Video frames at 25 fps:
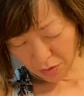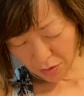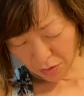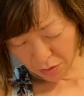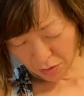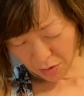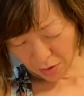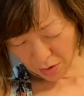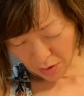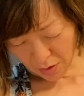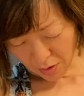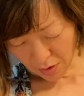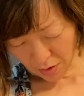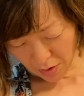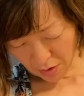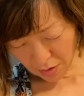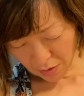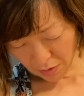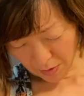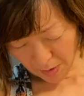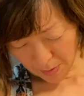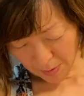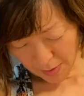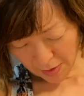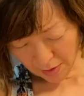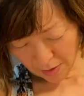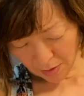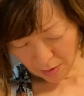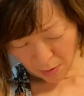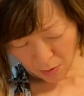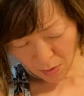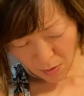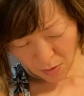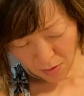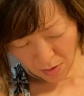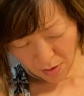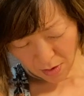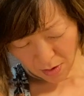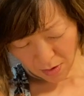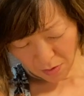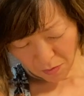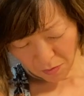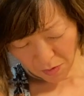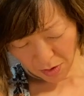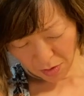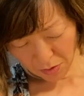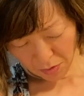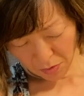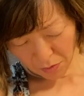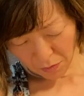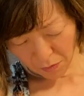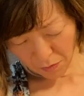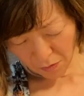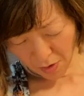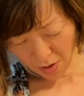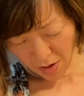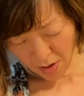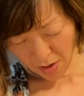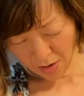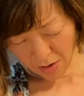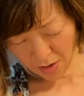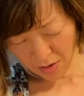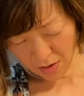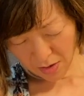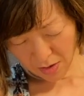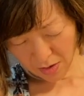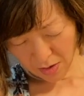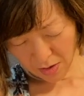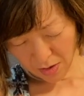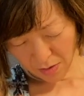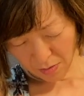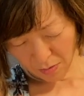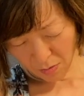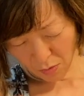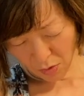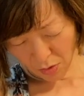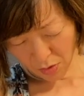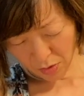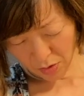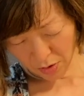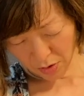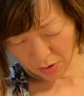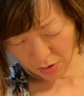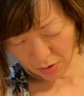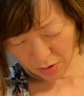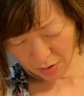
do a little bit longer when you find the most